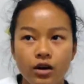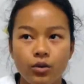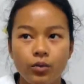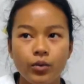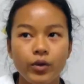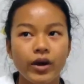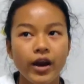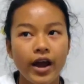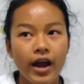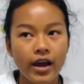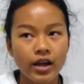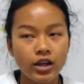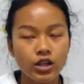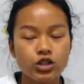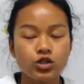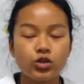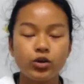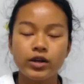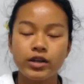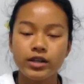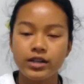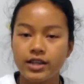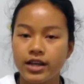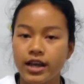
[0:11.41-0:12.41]
When I
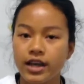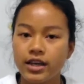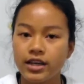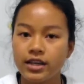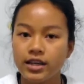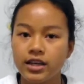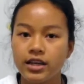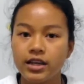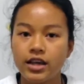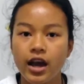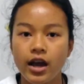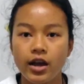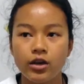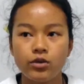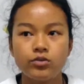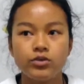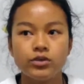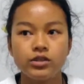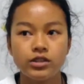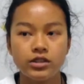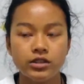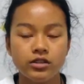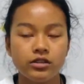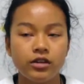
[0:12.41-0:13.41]
joined Genki, I
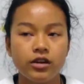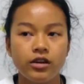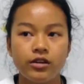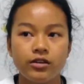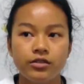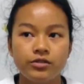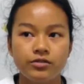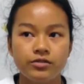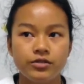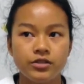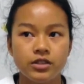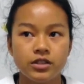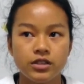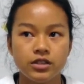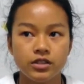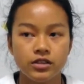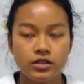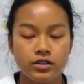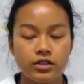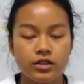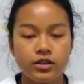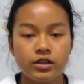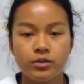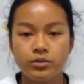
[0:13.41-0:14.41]
really loved
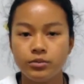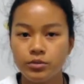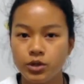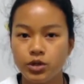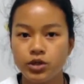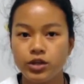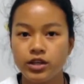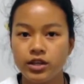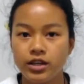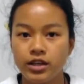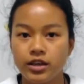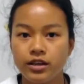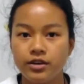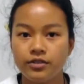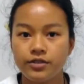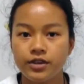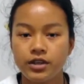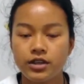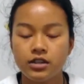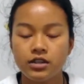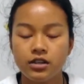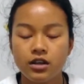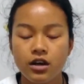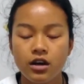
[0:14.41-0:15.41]
the community of
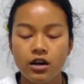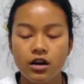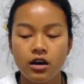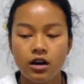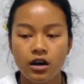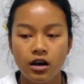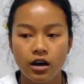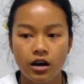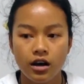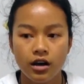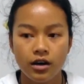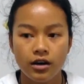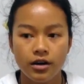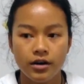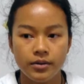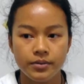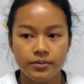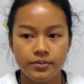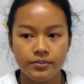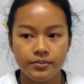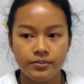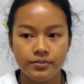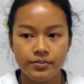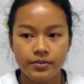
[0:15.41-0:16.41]
it.
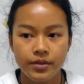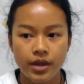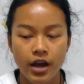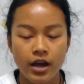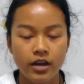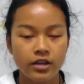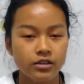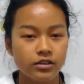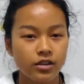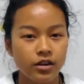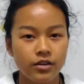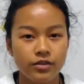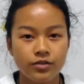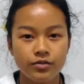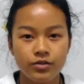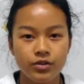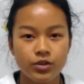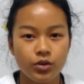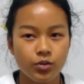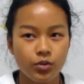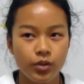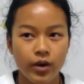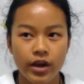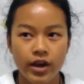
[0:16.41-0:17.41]
I love
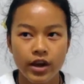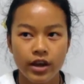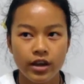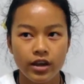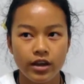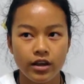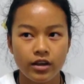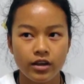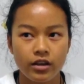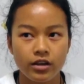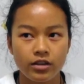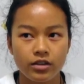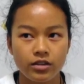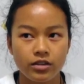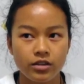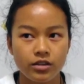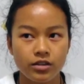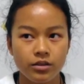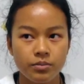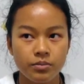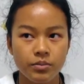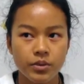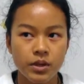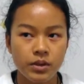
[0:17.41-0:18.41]
the way
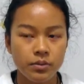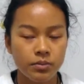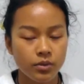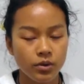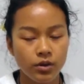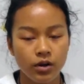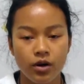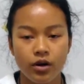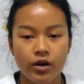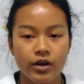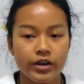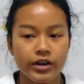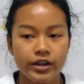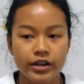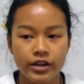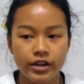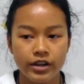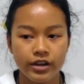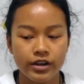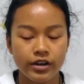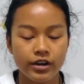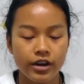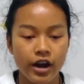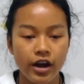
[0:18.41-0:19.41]
the people are
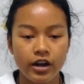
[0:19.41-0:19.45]
here.